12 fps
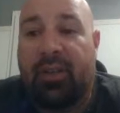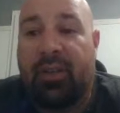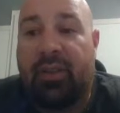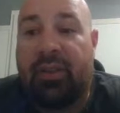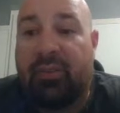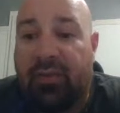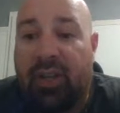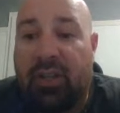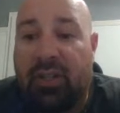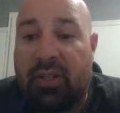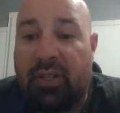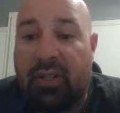the
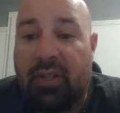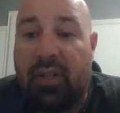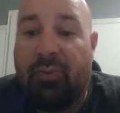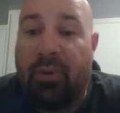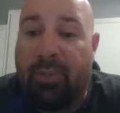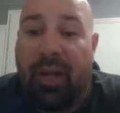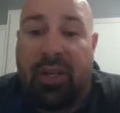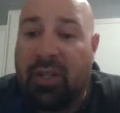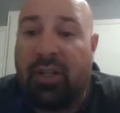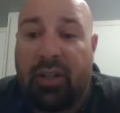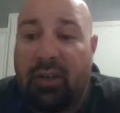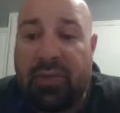fish in replenishing
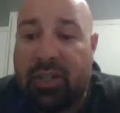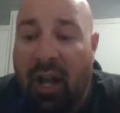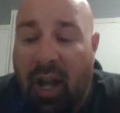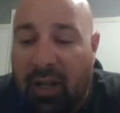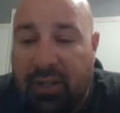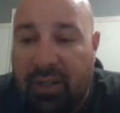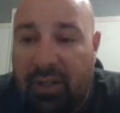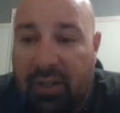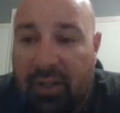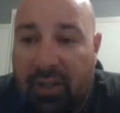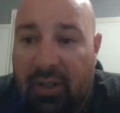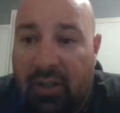their own stocks.
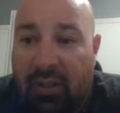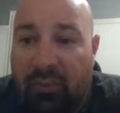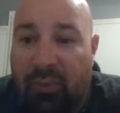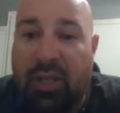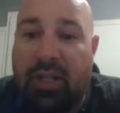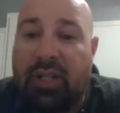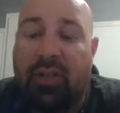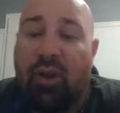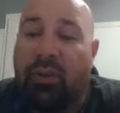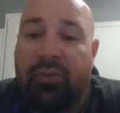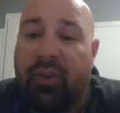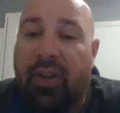We just
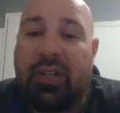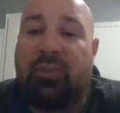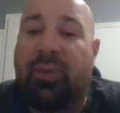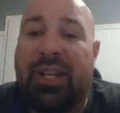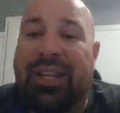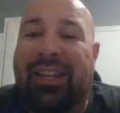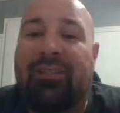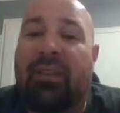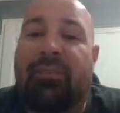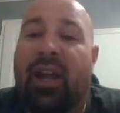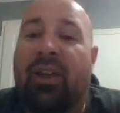overfished and we didn't give them time